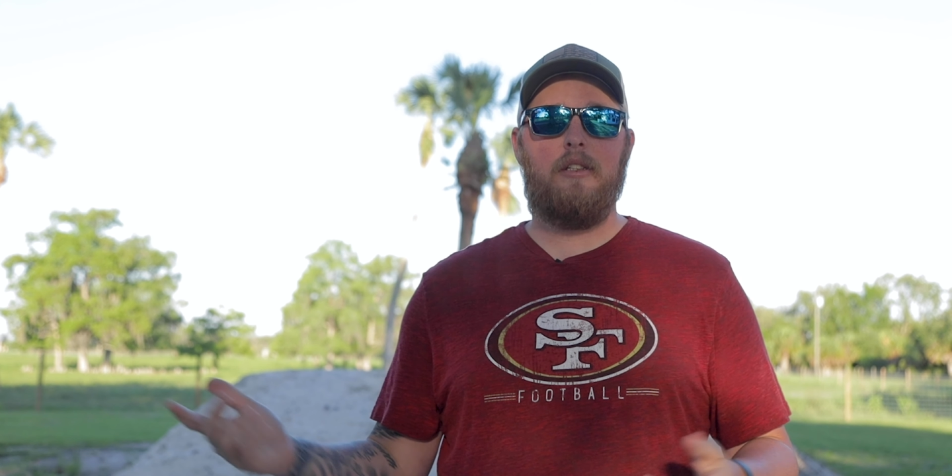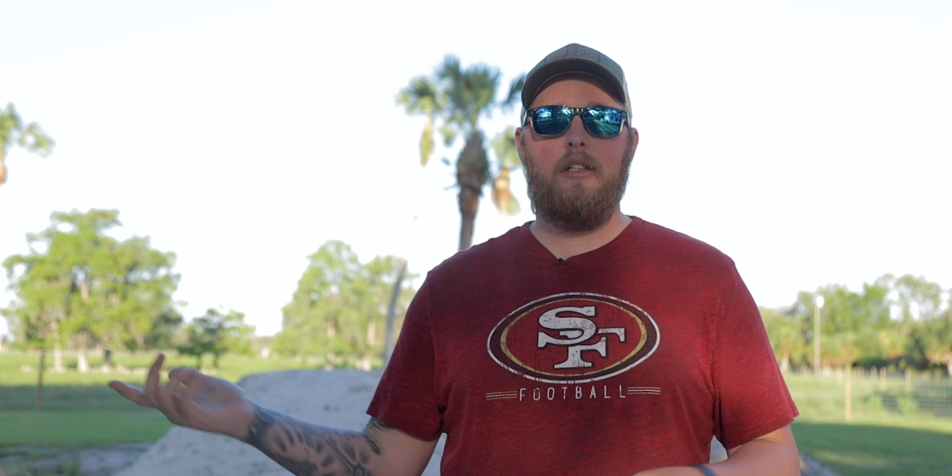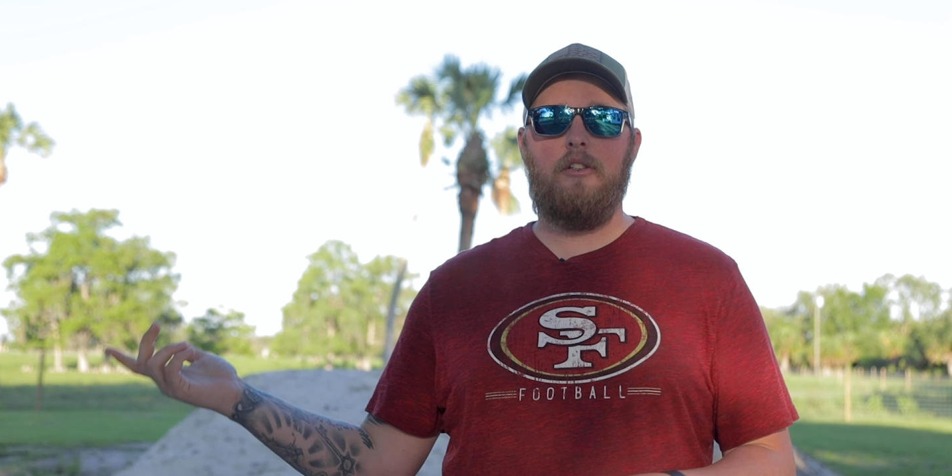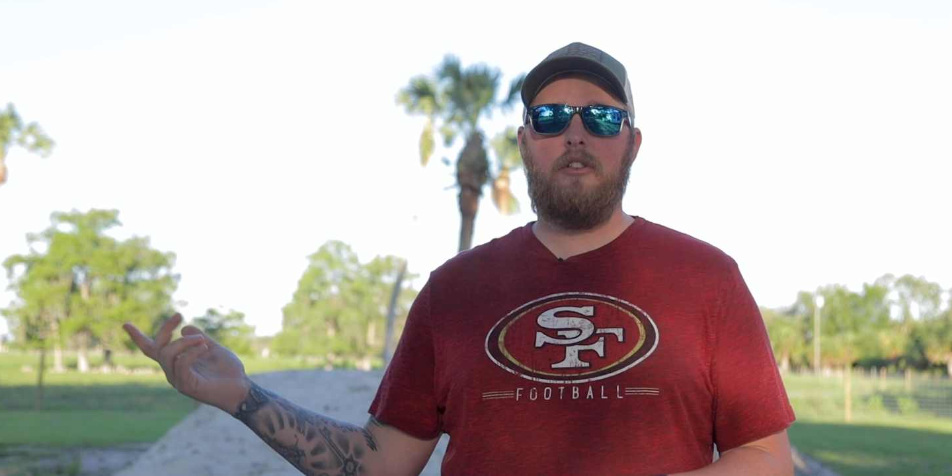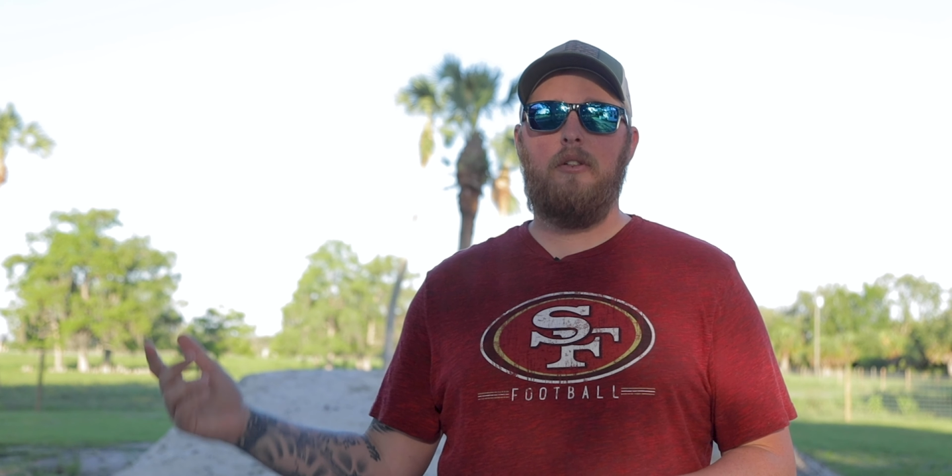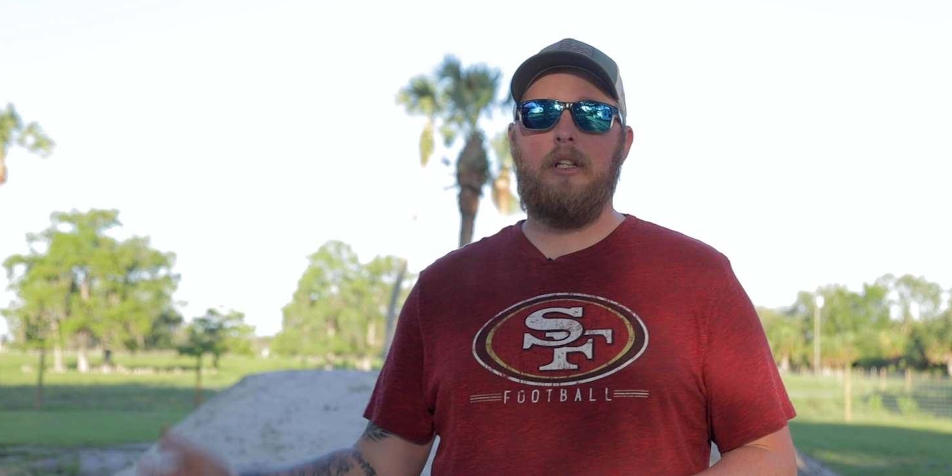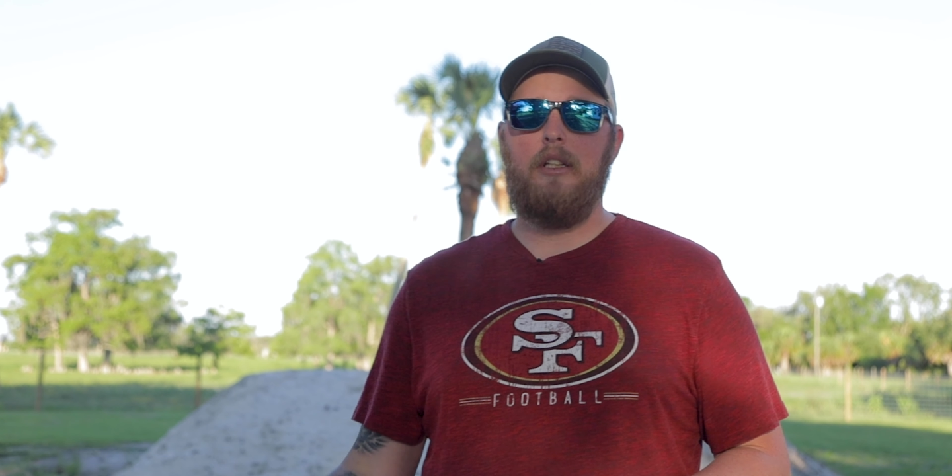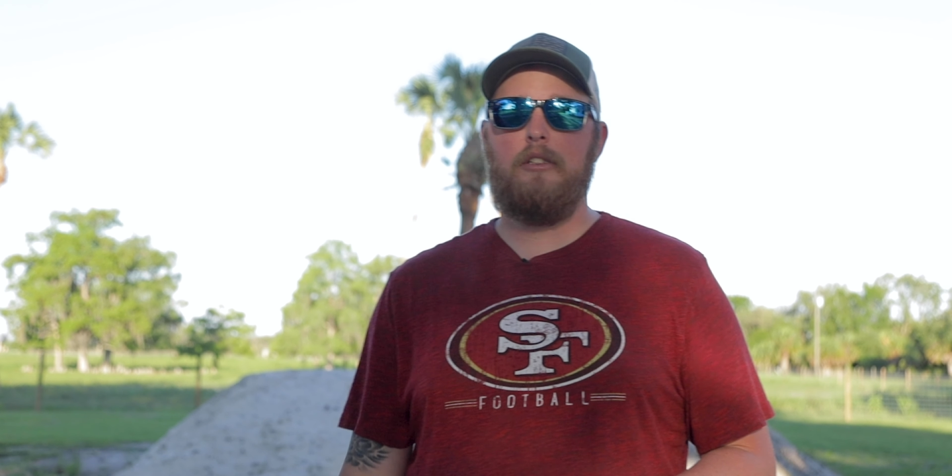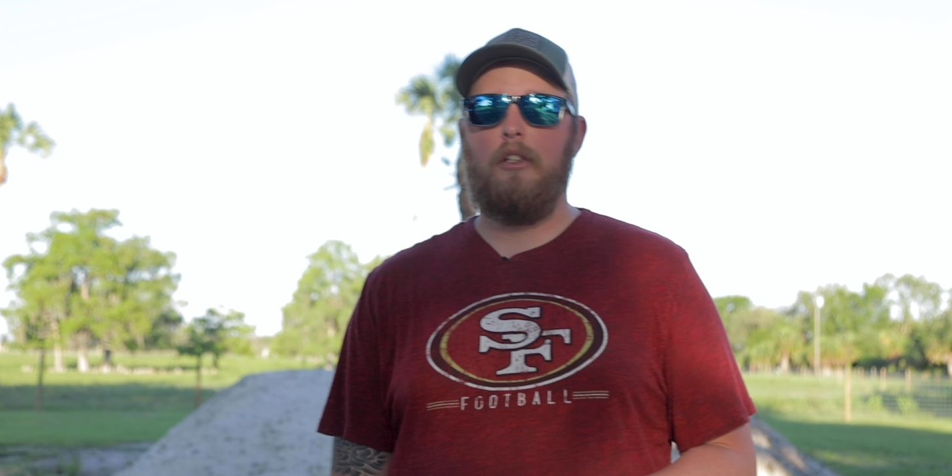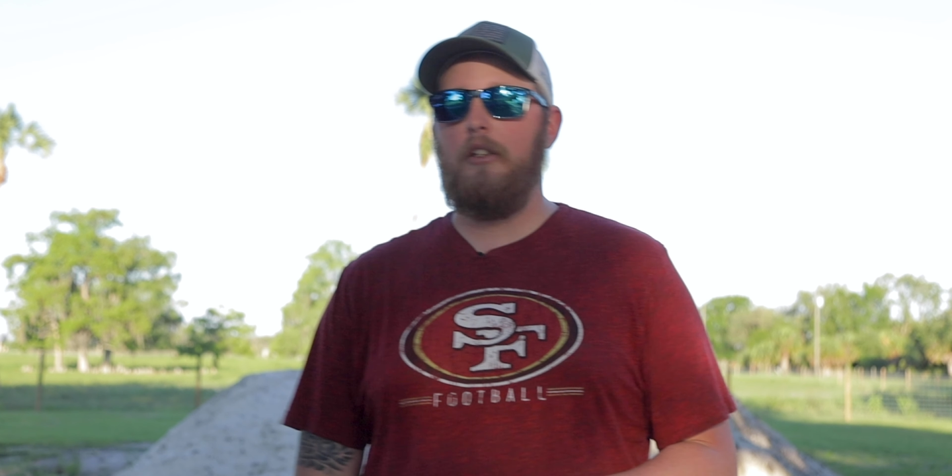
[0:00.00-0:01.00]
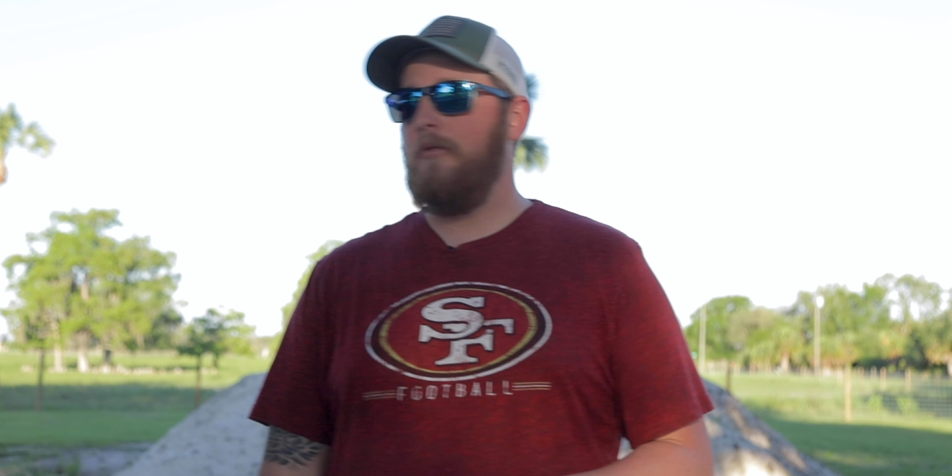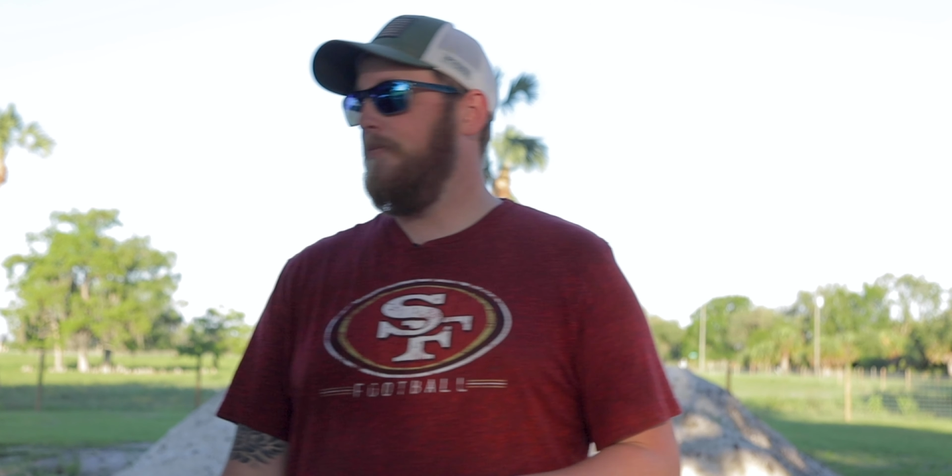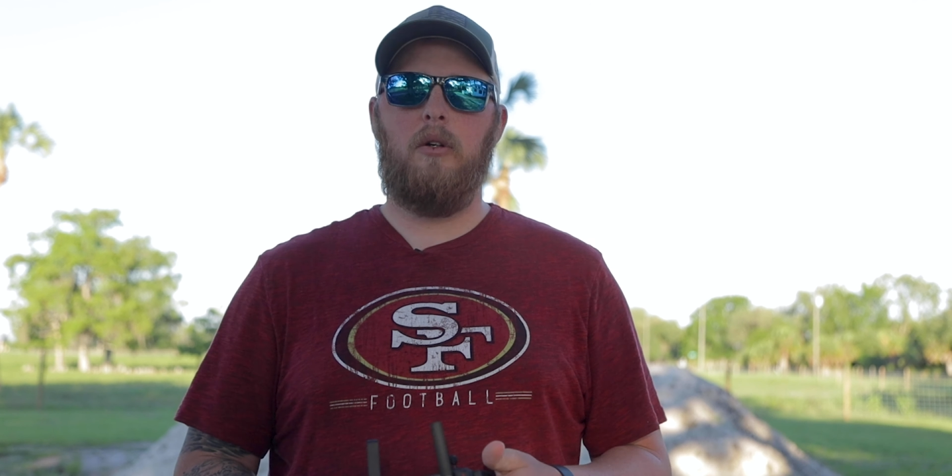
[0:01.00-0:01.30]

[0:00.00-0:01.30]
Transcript: get the drone and get started.